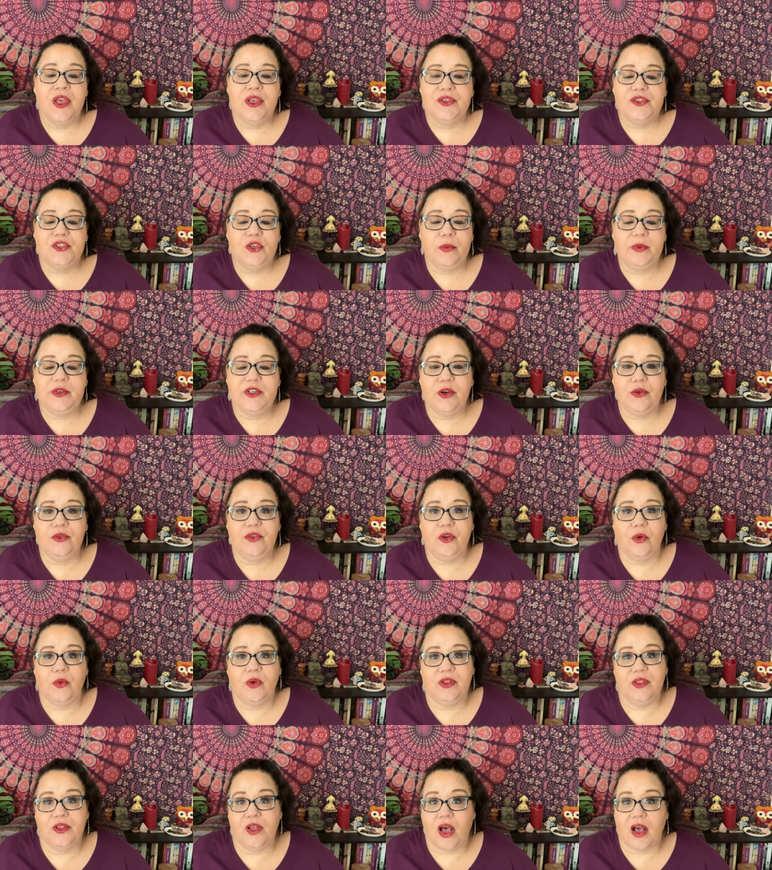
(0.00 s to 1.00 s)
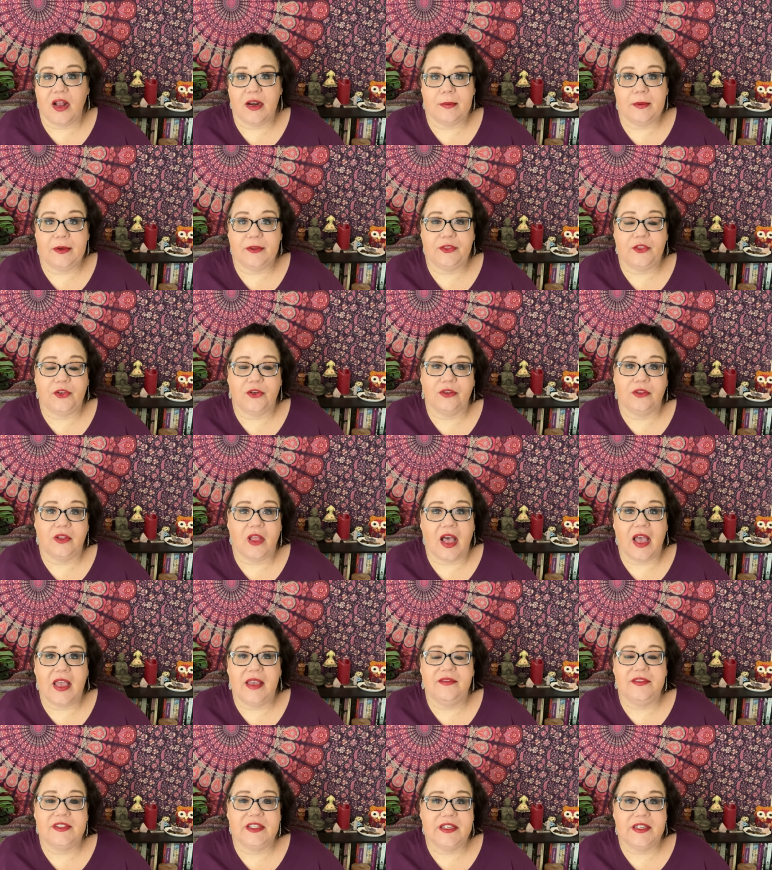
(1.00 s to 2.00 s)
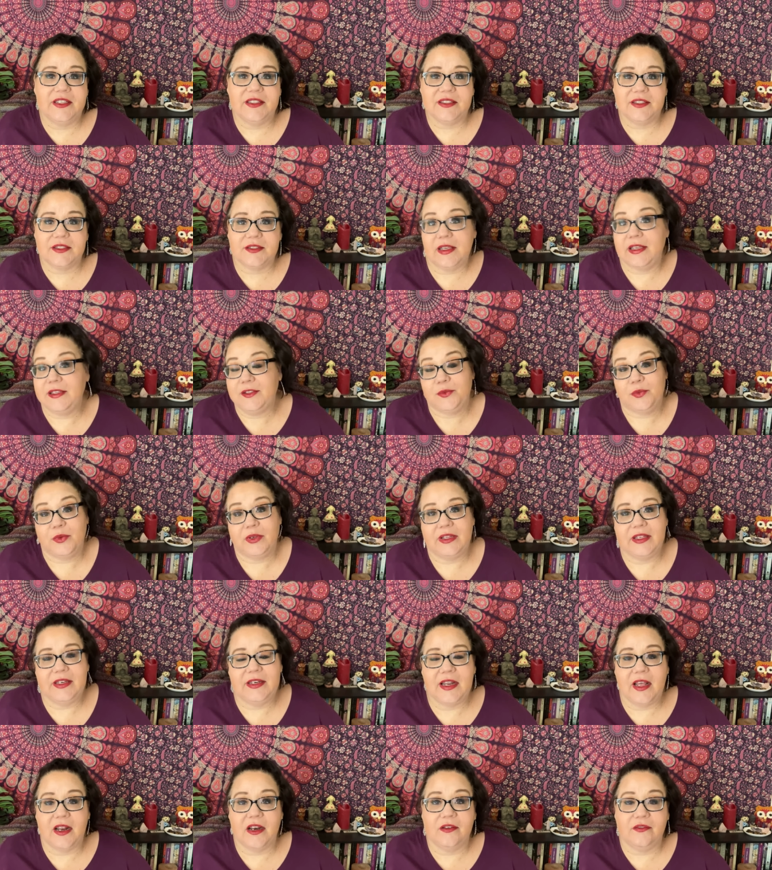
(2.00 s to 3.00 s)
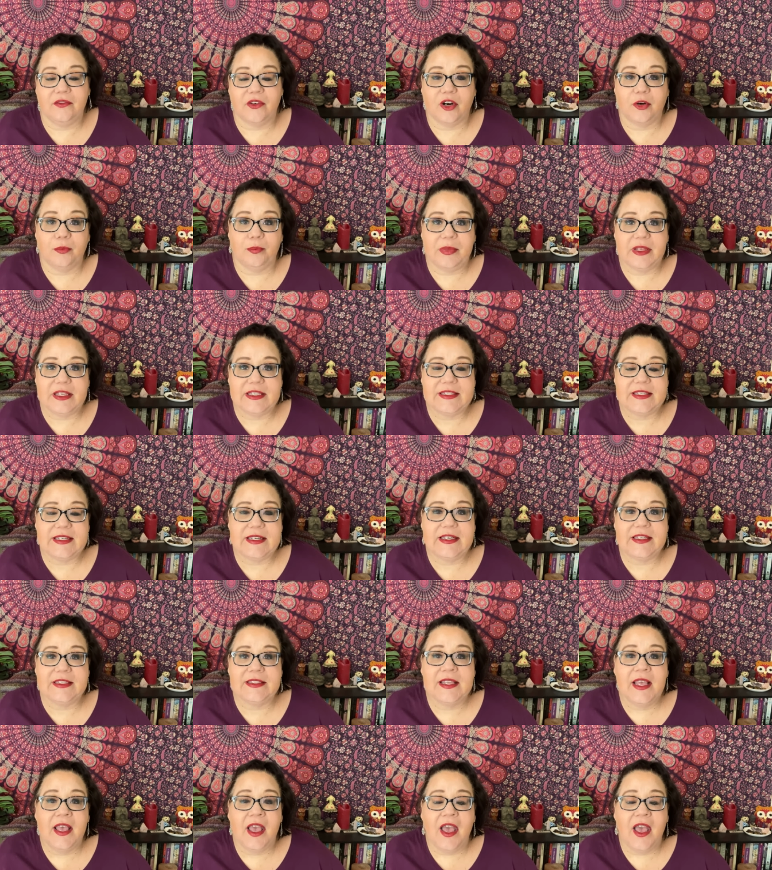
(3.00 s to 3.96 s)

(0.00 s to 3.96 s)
So we don't know a lot about their lives and it's really none of our business.